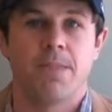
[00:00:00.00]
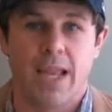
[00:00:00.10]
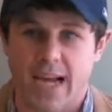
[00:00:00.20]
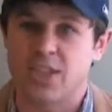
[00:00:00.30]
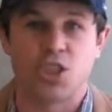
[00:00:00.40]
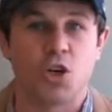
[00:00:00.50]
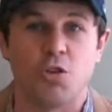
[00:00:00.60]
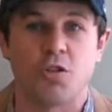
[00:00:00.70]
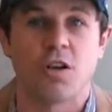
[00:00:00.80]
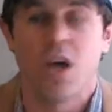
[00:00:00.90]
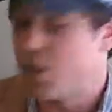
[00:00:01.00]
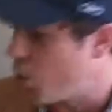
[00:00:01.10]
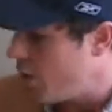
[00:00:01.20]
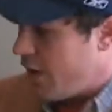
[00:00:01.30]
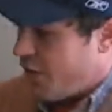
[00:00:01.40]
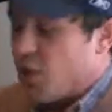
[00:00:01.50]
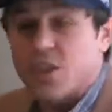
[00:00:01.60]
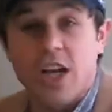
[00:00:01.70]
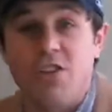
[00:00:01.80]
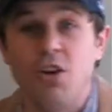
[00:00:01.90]
And that's the truth. So
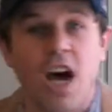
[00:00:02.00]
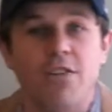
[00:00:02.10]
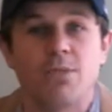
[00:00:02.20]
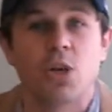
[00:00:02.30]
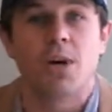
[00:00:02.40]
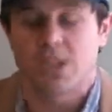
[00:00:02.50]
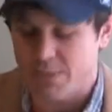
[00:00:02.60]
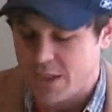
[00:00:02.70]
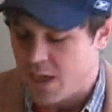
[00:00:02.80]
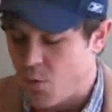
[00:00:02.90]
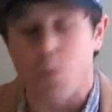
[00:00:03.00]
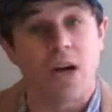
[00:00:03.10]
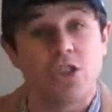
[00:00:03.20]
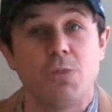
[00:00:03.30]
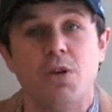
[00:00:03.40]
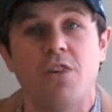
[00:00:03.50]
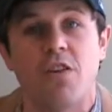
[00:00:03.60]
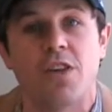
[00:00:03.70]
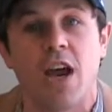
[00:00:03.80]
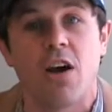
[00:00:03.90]
if you love them so much, let me tell you what, why don't you move
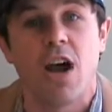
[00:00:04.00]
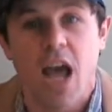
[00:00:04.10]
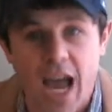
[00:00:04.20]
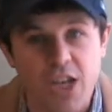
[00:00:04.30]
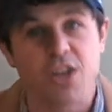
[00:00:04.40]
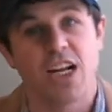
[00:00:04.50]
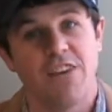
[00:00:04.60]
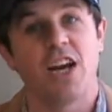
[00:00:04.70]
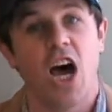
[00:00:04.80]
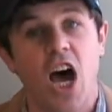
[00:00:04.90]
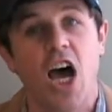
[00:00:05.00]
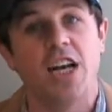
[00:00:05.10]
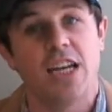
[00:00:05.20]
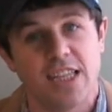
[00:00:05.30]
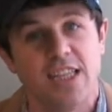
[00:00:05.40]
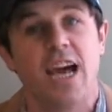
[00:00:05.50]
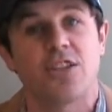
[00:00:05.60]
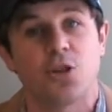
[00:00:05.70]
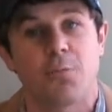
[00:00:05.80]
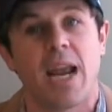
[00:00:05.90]
over there and you can live in a hut in the
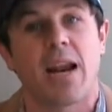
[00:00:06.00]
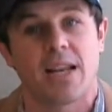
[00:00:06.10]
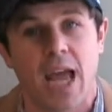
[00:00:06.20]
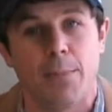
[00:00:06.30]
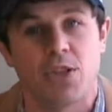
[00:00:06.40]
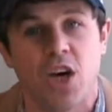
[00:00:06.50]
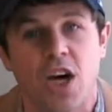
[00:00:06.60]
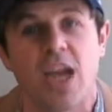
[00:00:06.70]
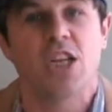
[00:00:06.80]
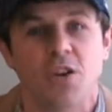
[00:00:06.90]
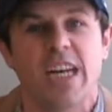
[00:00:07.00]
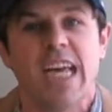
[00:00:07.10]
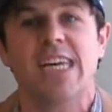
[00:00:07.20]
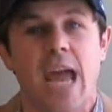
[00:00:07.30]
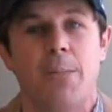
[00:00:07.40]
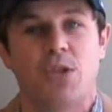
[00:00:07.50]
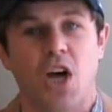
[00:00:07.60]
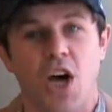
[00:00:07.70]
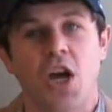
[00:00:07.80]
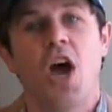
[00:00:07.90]
desert made out of camel dung, and you can eat camel
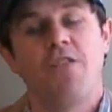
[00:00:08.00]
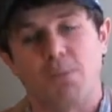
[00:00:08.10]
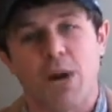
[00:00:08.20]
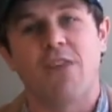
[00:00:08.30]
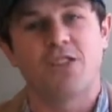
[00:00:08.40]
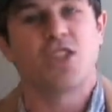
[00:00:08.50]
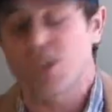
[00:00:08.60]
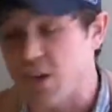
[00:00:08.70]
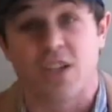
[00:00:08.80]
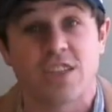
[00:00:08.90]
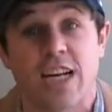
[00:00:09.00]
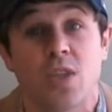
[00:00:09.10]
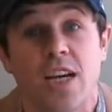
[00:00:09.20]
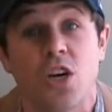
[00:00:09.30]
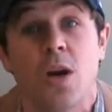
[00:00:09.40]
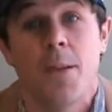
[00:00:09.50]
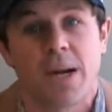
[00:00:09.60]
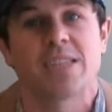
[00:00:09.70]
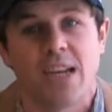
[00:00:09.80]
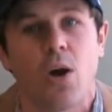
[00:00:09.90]
dung for breakfast and dinner, because that's what they do,
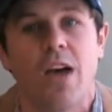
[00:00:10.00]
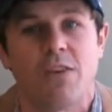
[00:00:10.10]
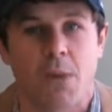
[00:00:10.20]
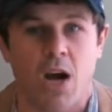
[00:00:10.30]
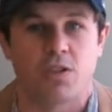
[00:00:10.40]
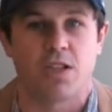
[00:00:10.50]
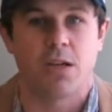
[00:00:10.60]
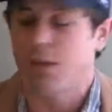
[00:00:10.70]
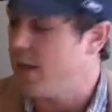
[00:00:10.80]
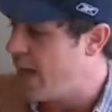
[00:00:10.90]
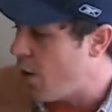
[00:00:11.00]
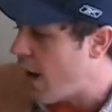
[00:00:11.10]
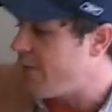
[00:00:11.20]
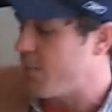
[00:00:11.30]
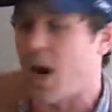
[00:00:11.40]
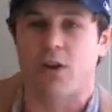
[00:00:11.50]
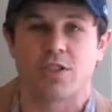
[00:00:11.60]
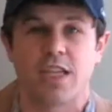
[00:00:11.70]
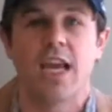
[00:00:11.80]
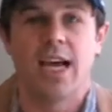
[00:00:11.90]
because they don't have democracy. They don't have
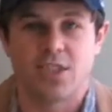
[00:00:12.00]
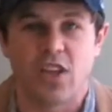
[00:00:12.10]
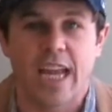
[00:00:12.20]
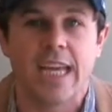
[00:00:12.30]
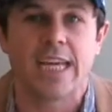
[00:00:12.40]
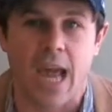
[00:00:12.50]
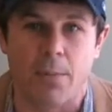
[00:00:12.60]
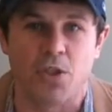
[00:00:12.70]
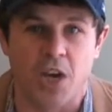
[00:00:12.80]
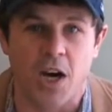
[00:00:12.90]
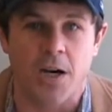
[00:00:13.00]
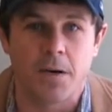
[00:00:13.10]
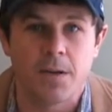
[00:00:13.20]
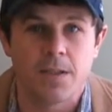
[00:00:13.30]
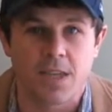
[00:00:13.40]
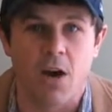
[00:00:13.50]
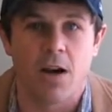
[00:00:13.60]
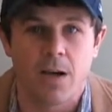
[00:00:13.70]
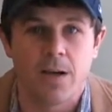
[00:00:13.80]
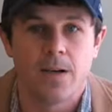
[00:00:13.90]
democracy, and so they eat camel dung.
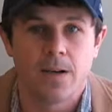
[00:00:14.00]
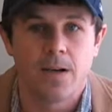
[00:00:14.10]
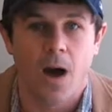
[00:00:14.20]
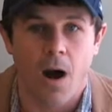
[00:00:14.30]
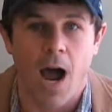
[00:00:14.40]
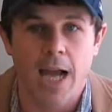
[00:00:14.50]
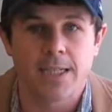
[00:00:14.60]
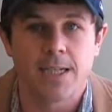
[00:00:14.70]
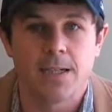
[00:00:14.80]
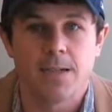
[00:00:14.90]
Sarah, all right?